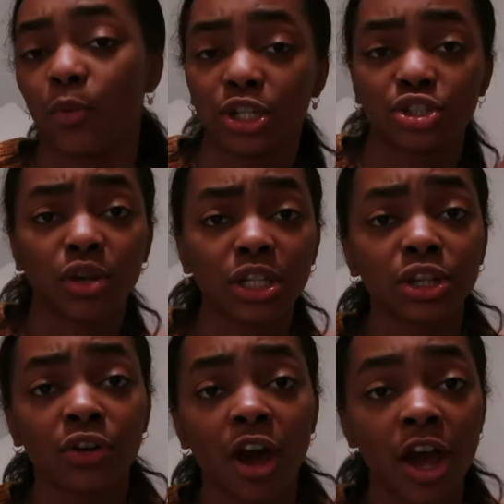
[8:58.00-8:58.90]
went straight to
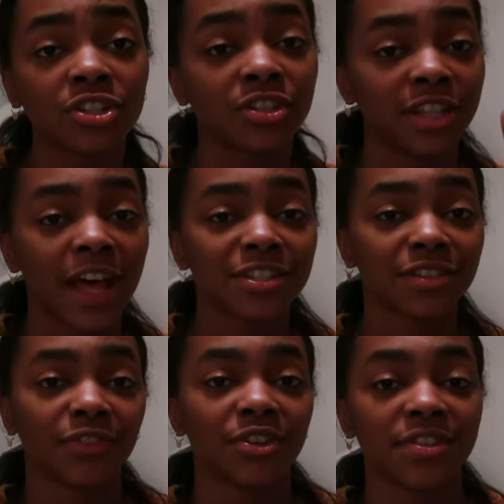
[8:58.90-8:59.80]
Garage, and that's the
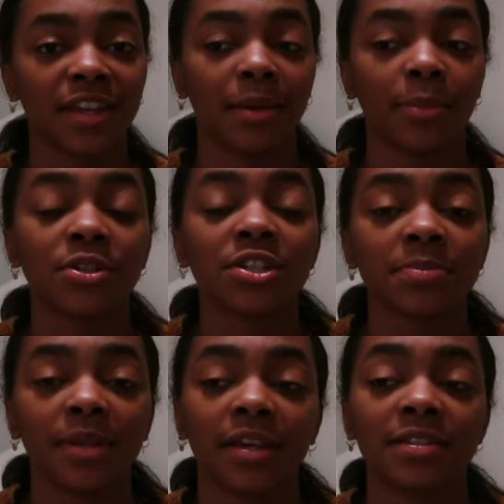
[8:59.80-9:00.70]
first thing I
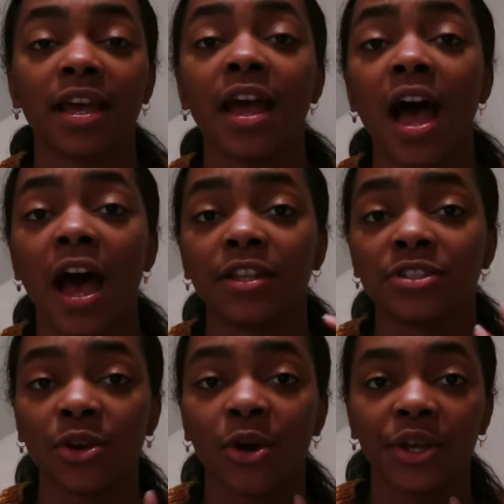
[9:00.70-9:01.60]
purchased because I
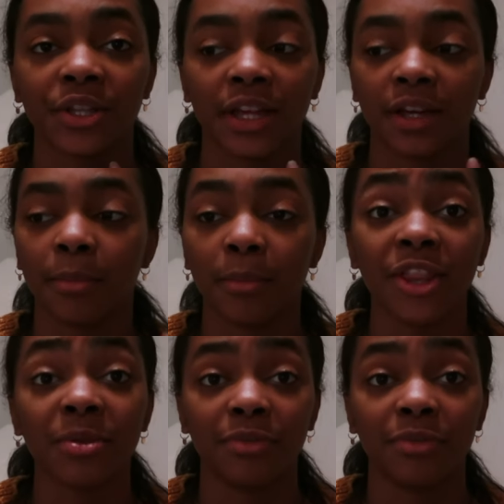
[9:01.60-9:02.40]
saw it like a month